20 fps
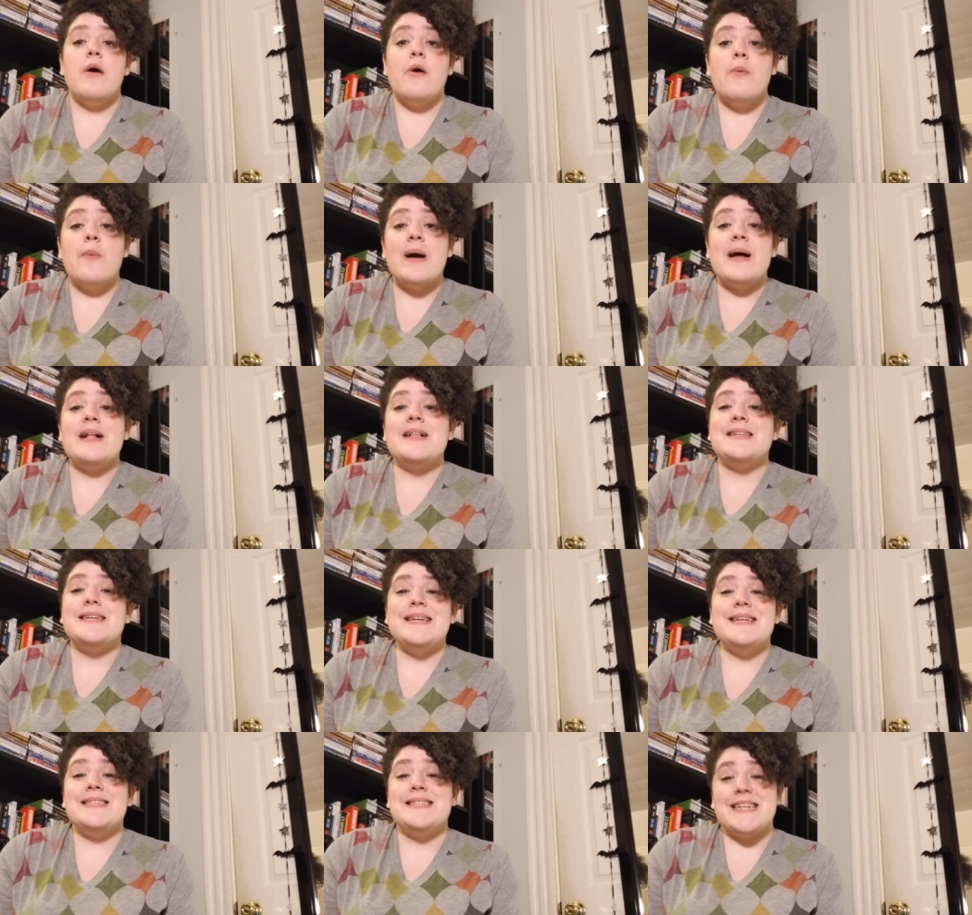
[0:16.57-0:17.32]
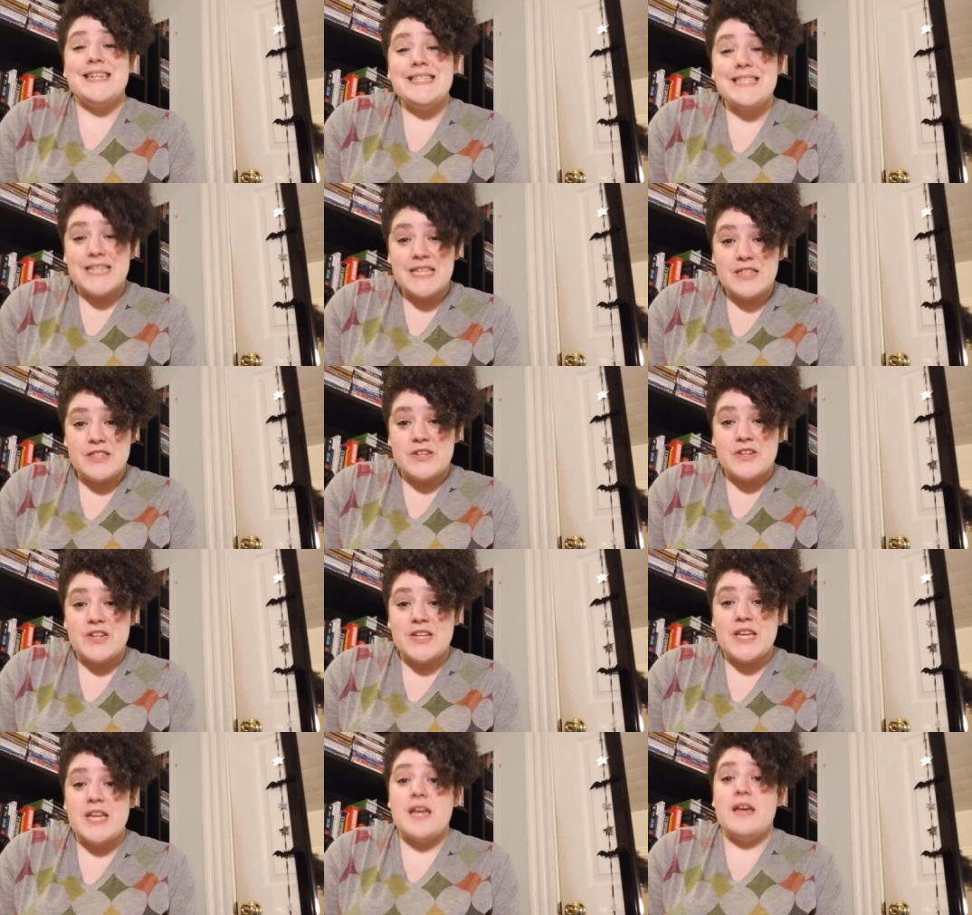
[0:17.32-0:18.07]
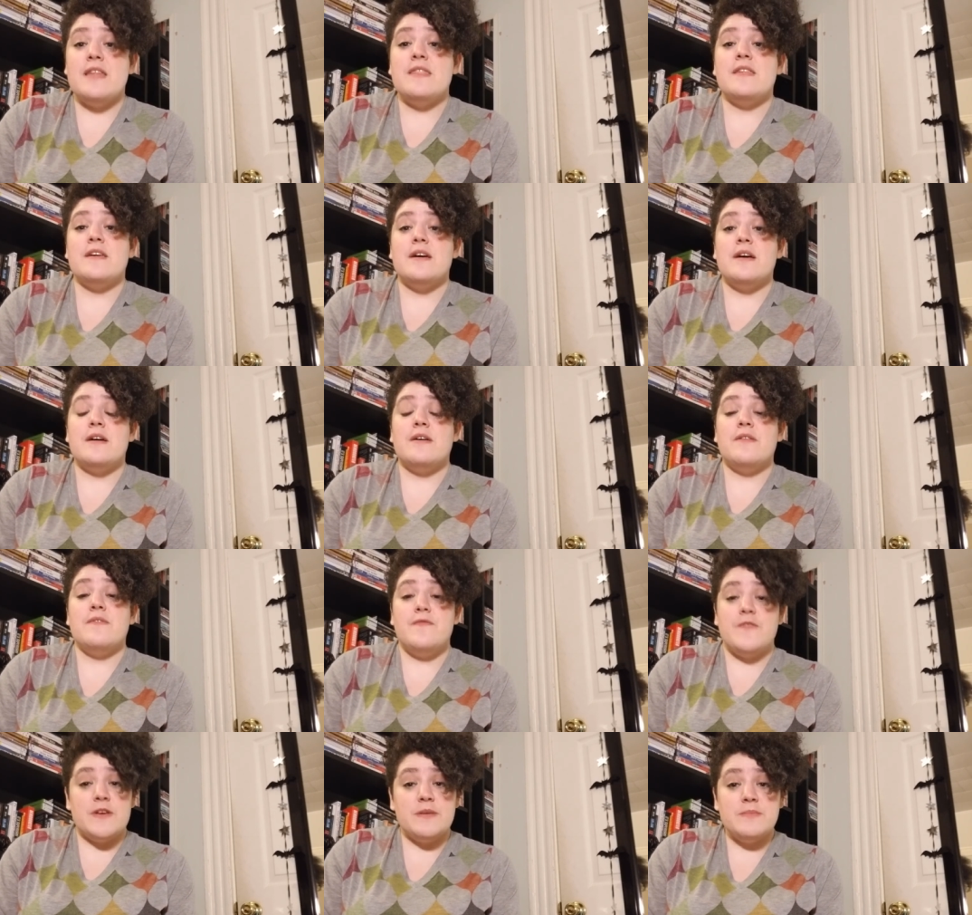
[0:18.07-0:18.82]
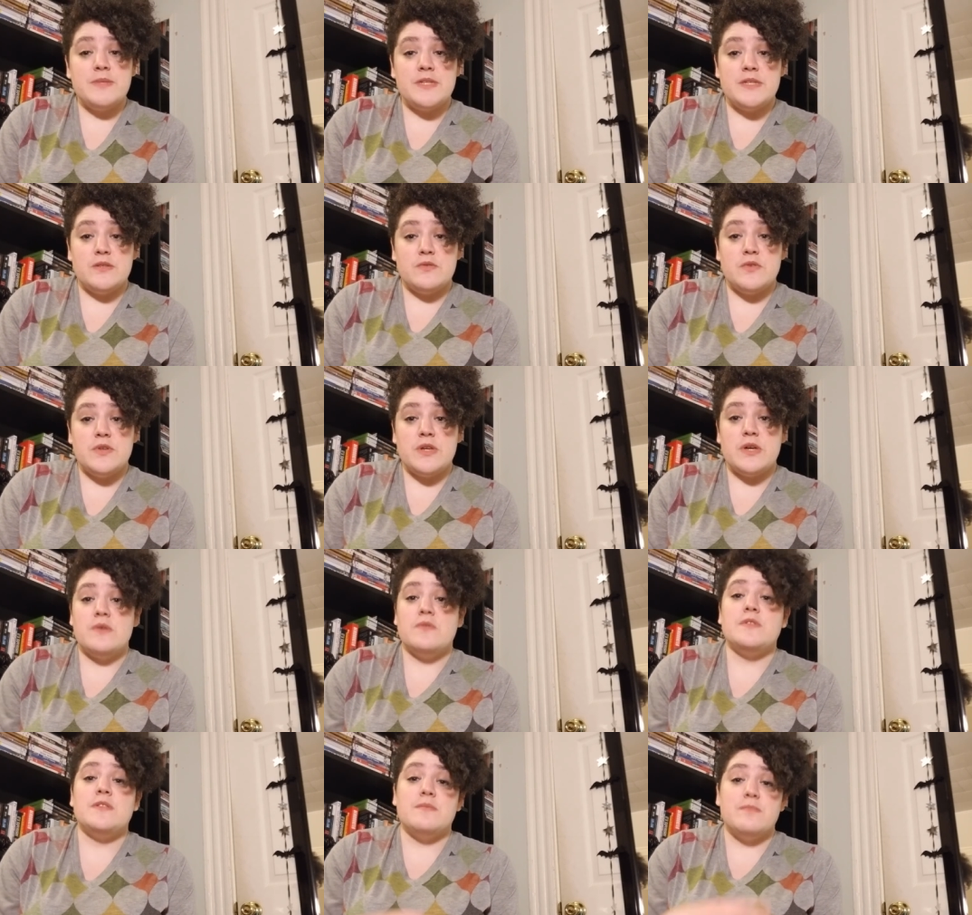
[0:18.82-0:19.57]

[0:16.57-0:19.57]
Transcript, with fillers: Well, in 1930, the film studios,